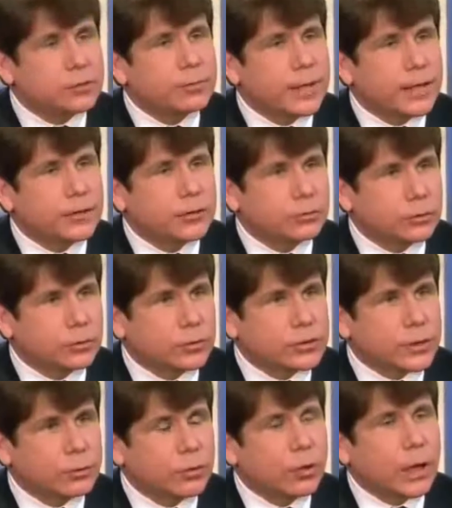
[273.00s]
who make the
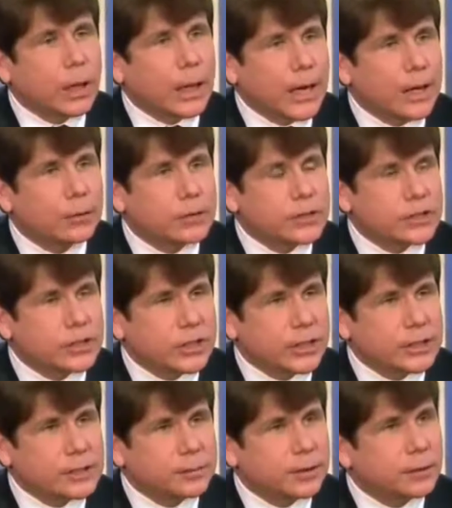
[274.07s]
rules and won't allow us a
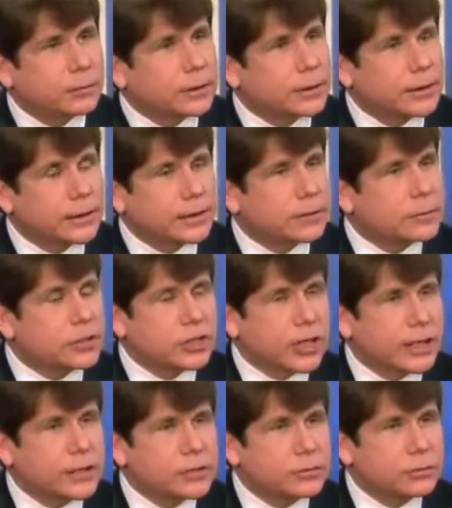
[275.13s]
chance to be able to get them to
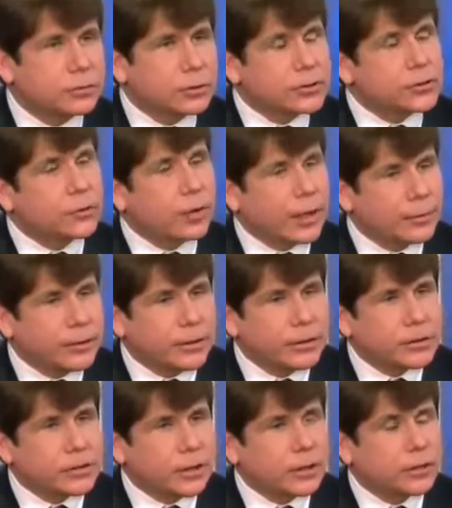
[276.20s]
change the rules. So I'm
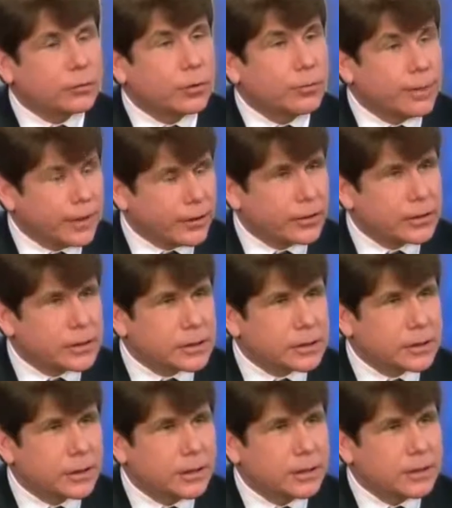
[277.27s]
here talking to
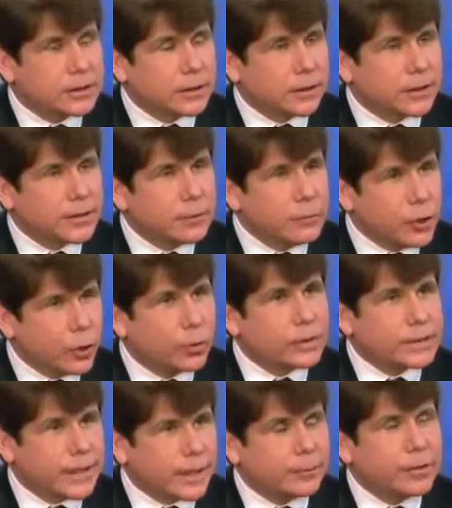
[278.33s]
Americans to let them know
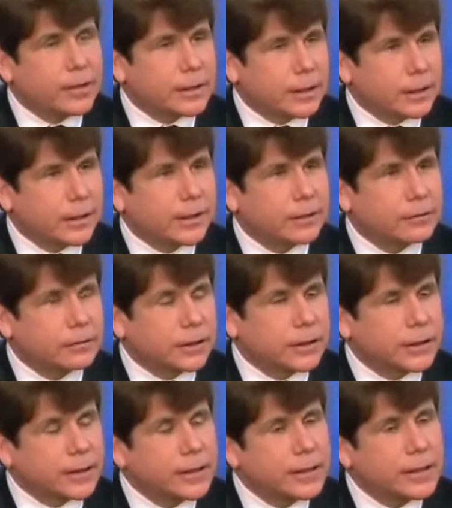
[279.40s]
what's happening in the land of
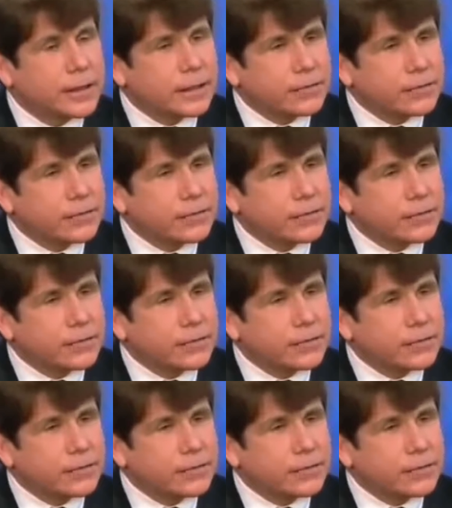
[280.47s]
Lincoln.